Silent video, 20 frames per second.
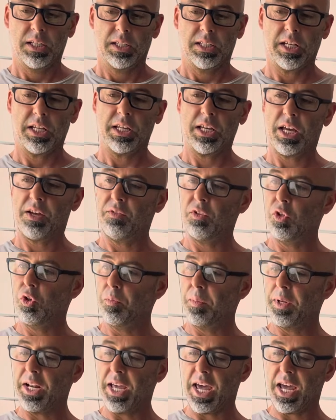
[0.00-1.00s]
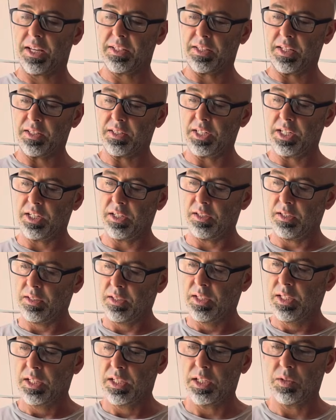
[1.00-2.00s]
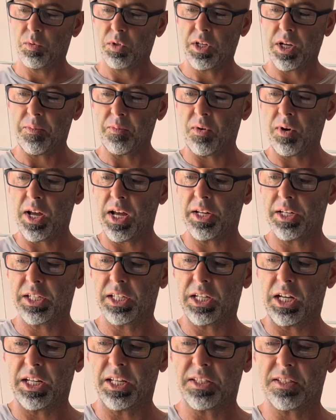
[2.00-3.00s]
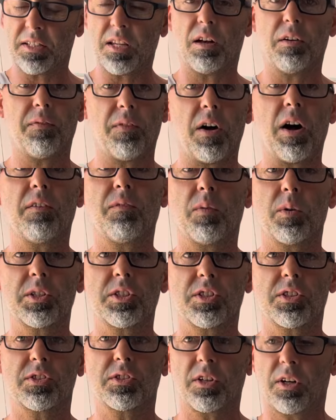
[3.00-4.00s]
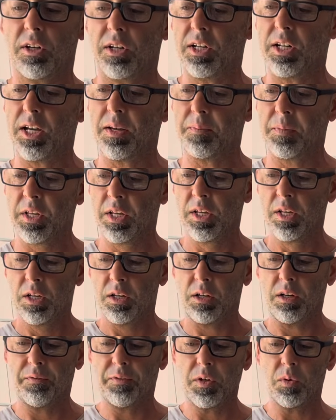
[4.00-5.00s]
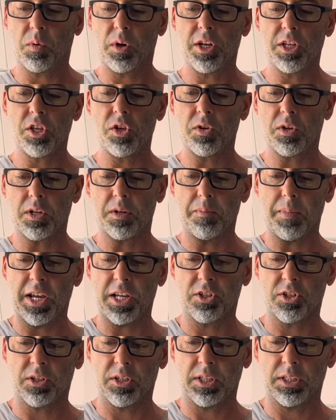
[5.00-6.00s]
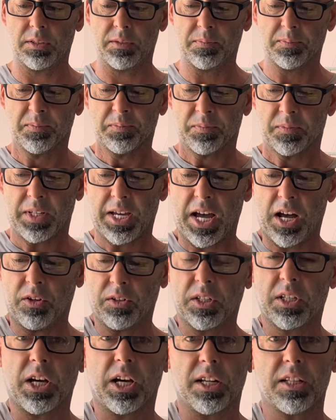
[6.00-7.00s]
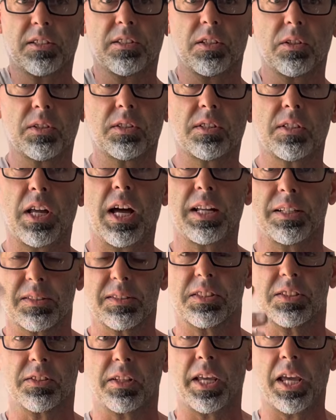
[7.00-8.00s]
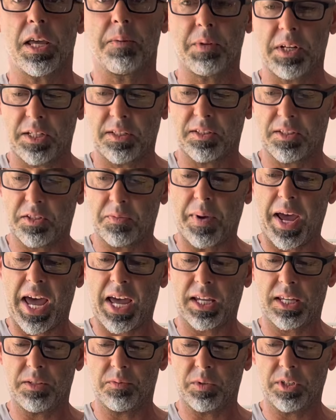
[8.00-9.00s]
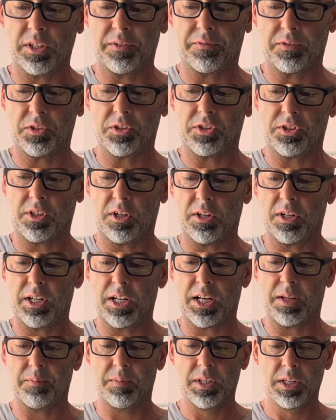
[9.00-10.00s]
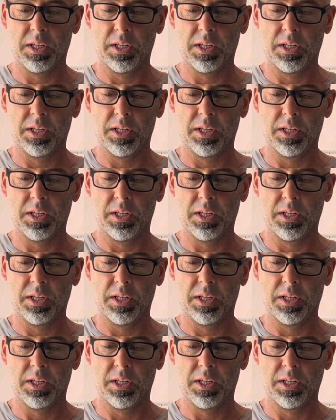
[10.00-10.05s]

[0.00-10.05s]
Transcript: Now you have a little bit of excess here. It will come around and cut itself off once you start it up, or if you want, you could measure it out and cut it so it's not slamming and smacking when you first start it up.